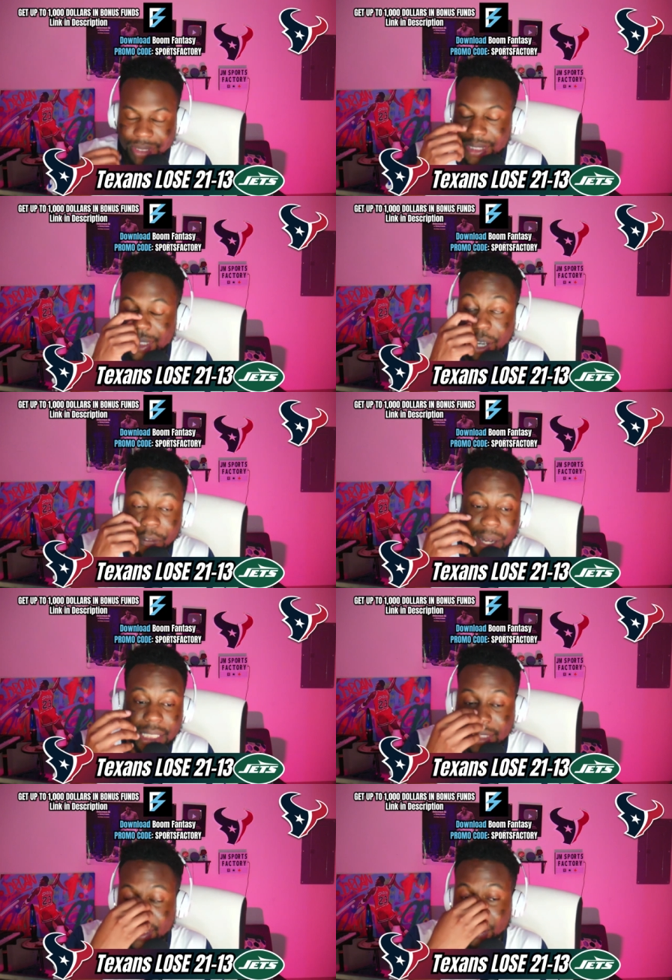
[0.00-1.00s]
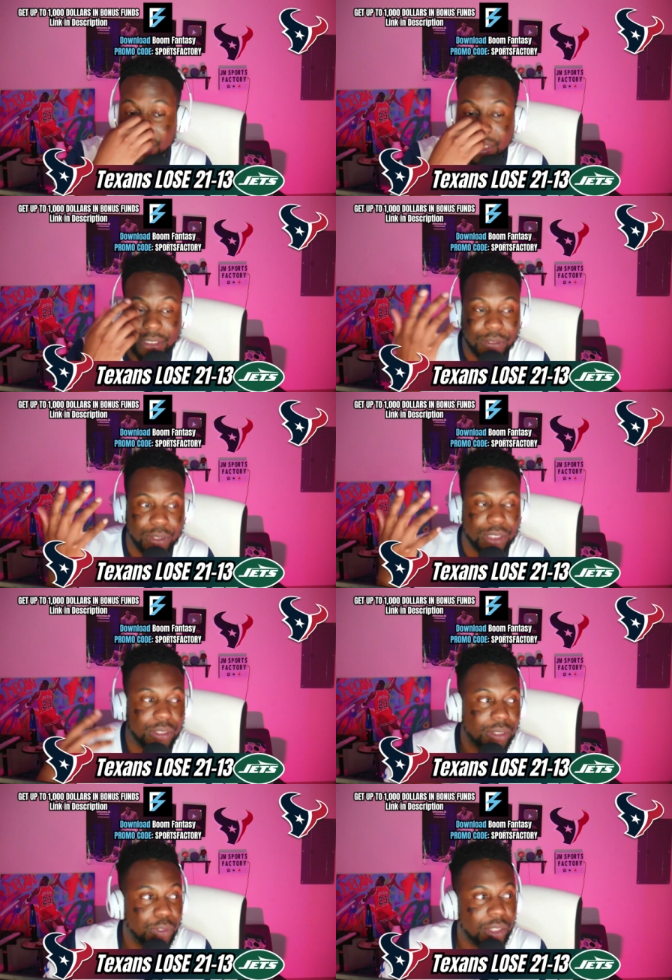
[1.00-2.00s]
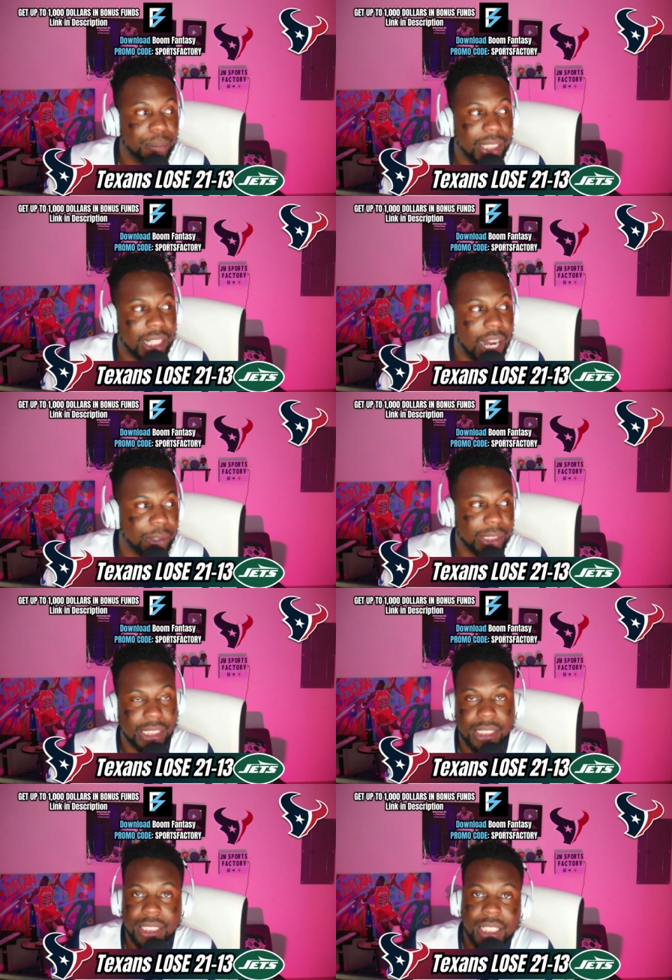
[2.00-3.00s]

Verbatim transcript: Y'all find excuses for, for mediocrity.